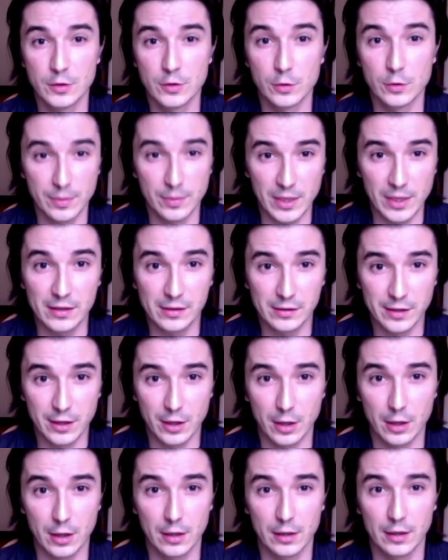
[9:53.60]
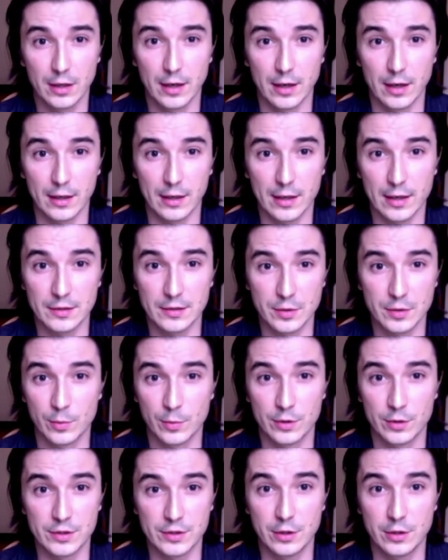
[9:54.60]
So to be clear, uh,
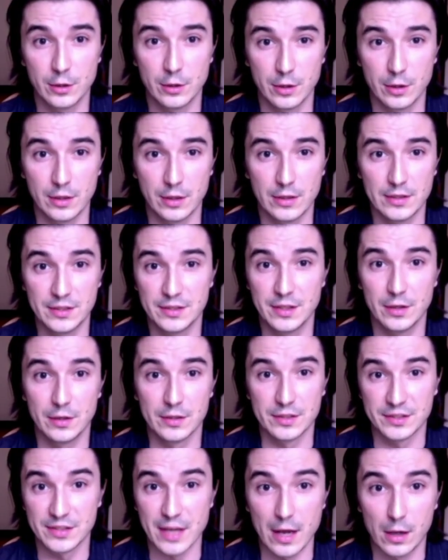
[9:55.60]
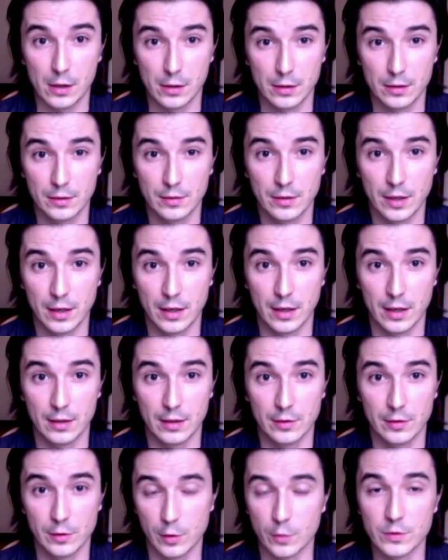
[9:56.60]
customers could still sell uh,
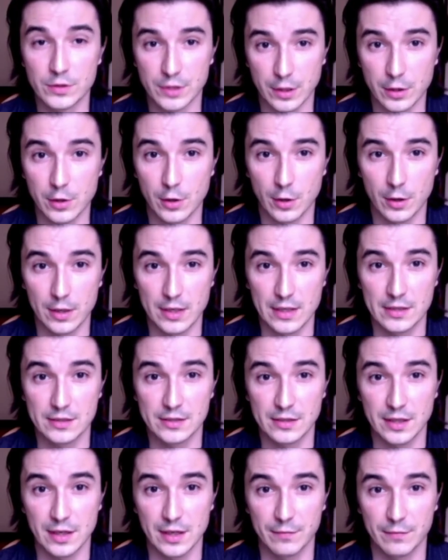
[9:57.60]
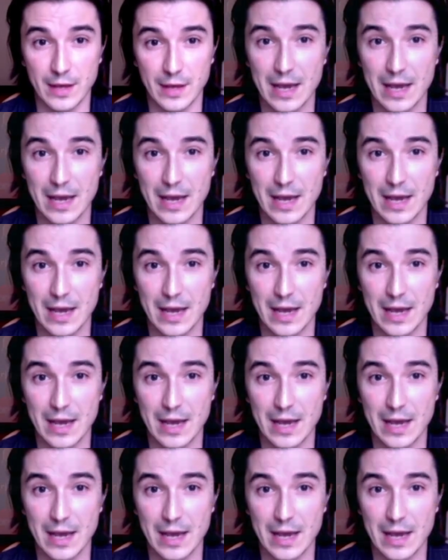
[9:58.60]
those securities if they